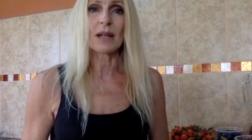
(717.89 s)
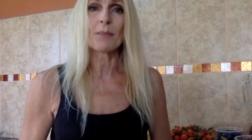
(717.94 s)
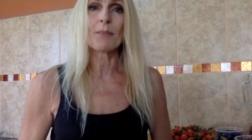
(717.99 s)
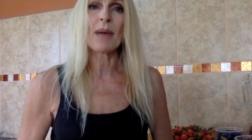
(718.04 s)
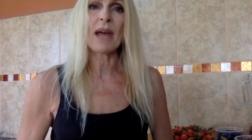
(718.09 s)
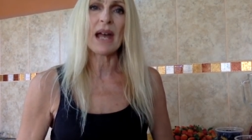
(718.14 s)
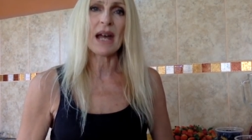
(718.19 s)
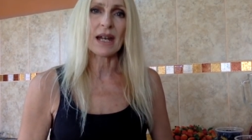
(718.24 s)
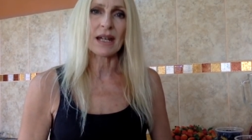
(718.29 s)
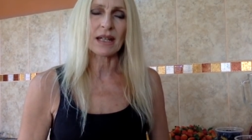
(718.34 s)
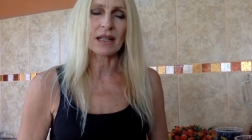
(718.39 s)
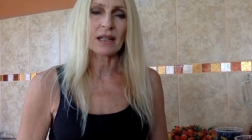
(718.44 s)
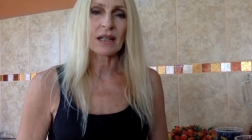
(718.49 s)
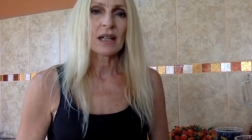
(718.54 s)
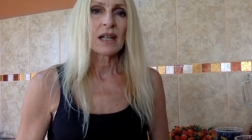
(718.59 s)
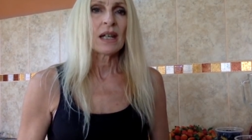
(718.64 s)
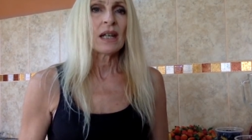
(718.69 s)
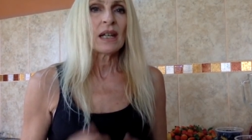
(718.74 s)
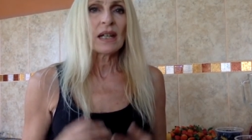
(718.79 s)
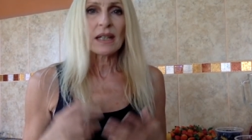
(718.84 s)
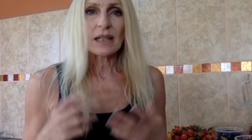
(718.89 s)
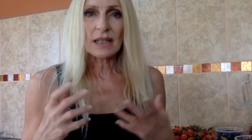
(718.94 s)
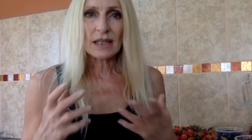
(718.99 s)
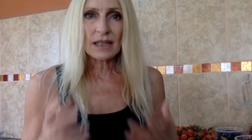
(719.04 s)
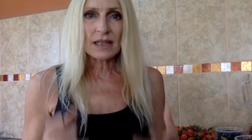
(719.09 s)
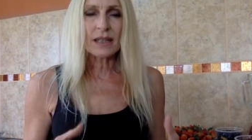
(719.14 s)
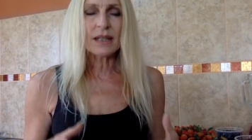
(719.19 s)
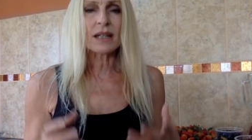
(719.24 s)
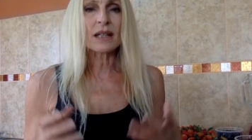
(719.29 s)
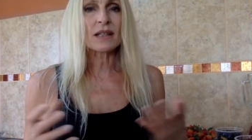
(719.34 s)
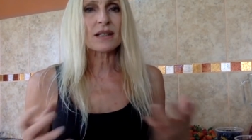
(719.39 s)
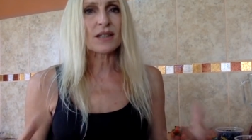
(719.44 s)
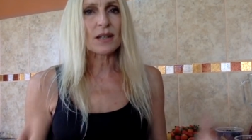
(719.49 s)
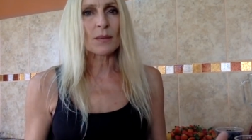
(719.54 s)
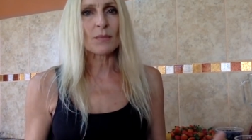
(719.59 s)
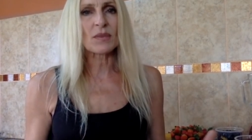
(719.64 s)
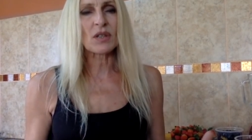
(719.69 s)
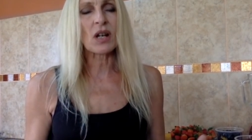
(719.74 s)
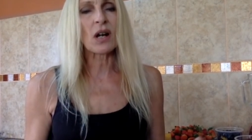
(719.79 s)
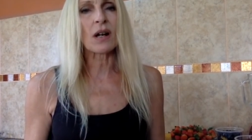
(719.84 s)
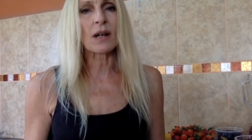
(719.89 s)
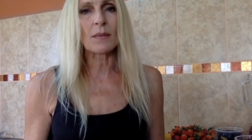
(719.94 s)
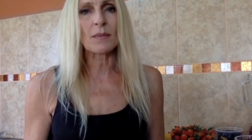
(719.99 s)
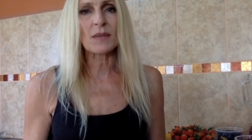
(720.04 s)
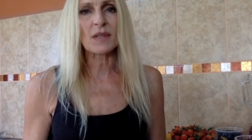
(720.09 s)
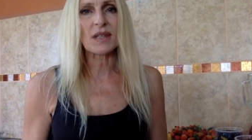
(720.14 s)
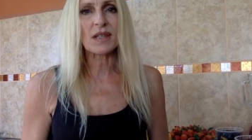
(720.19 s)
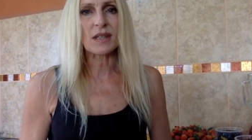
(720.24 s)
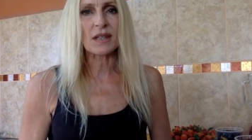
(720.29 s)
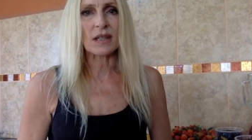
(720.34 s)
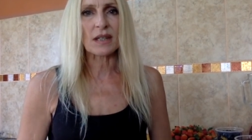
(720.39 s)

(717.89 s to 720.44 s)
and panic, eating sometimes